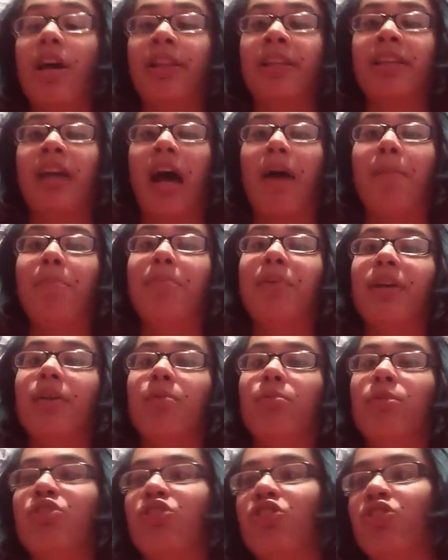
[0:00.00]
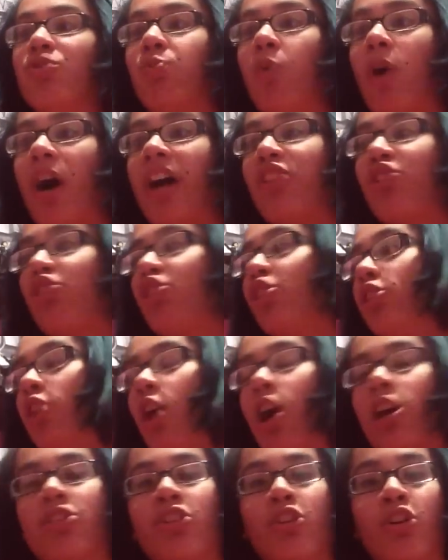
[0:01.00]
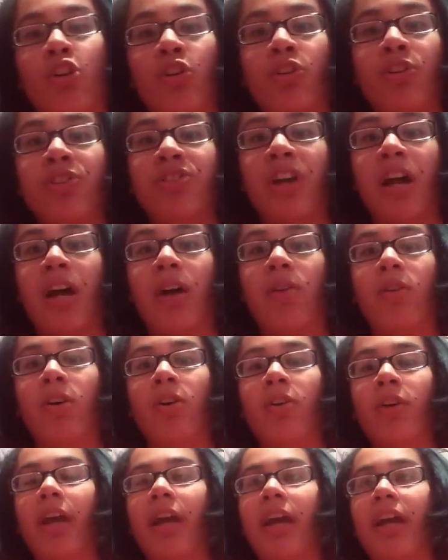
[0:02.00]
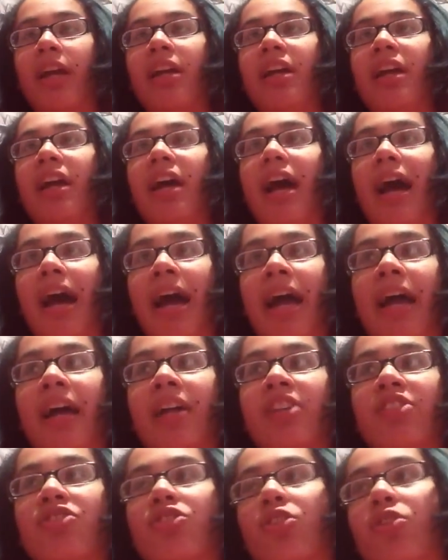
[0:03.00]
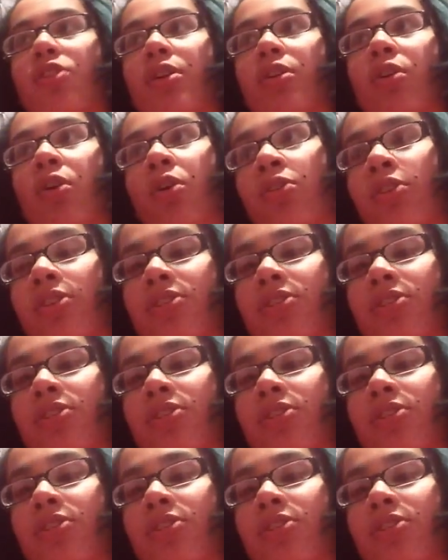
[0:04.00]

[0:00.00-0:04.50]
likely got bit, which is why she locked the girls out, okay? And so then all